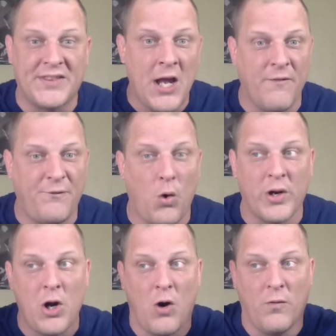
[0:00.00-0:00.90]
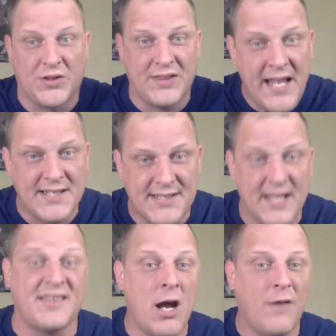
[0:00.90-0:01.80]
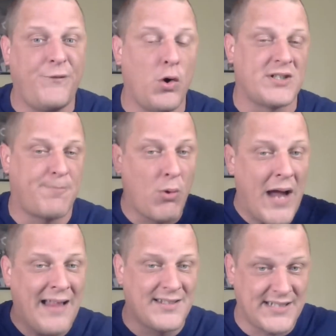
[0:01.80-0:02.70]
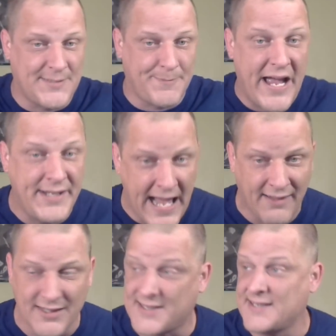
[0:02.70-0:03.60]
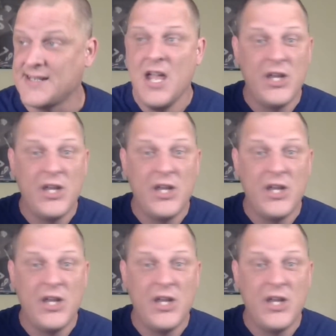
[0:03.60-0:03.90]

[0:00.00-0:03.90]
Therefore, he overthinks it. Therefore, it's paralysis by analysis.